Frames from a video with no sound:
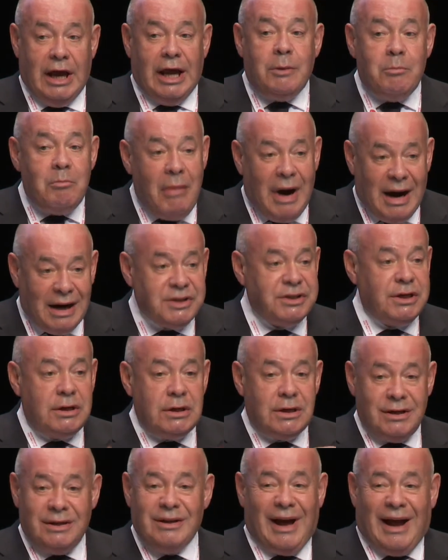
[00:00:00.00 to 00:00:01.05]
And
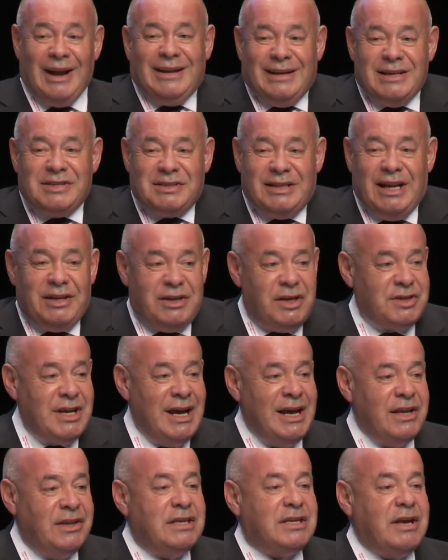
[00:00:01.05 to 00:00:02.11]
Martin understands this.
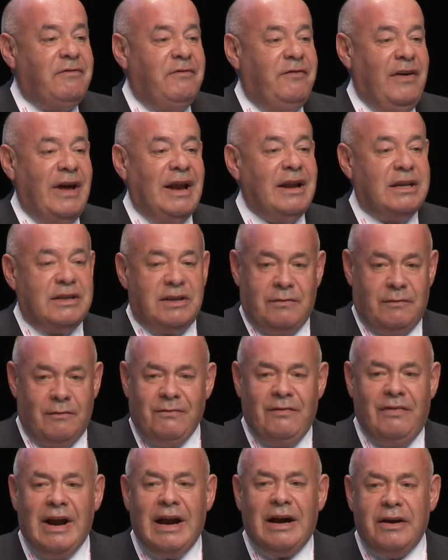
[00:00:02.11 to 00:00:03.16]
This I felt
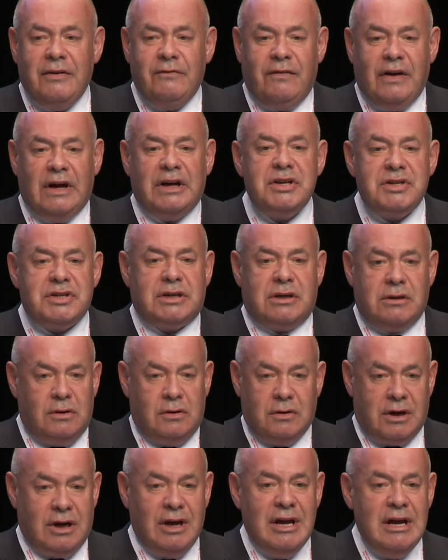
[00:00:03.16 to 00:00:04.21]
very, very
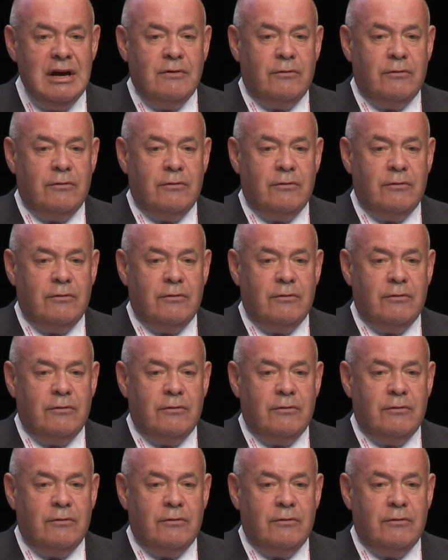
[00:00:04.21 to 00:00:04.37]
strong.